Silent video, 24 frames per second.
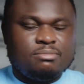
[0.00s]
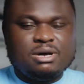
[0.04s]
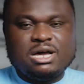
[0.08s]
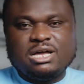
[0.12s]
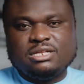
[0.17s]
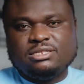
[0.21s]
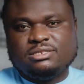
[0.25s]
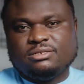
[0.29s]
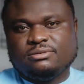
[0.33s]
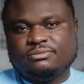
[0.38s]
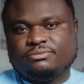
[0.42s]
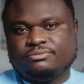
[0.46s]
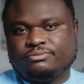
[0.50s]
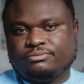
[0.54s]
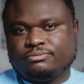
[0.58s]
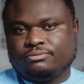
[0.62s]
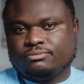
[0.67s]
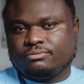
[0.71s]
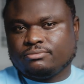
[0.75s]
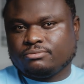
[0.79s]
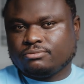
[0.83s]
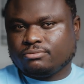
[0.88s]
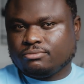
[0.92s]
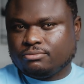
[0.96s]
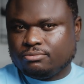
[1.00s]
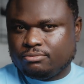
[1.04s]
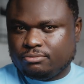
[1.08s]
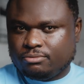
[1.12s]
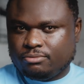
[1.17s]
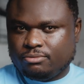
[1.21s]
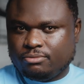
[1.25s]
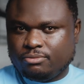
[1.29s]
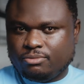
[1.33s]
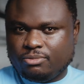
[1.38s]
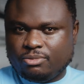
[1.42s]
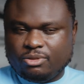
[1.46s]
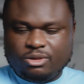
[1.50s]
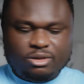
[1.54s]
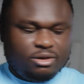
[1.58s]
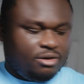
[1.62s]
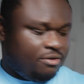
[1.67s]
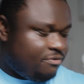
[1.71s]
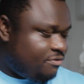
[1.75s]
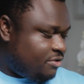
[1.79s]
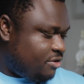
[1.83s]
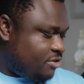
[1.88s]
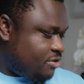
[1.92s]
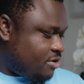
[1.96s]
But
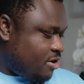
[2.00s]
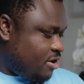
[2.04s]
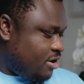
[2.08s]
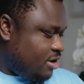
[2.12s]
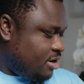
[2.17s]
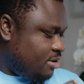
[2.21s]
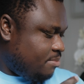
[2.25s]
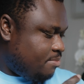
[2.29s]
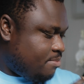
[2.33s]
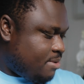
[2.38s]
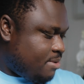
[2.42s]
if you're talking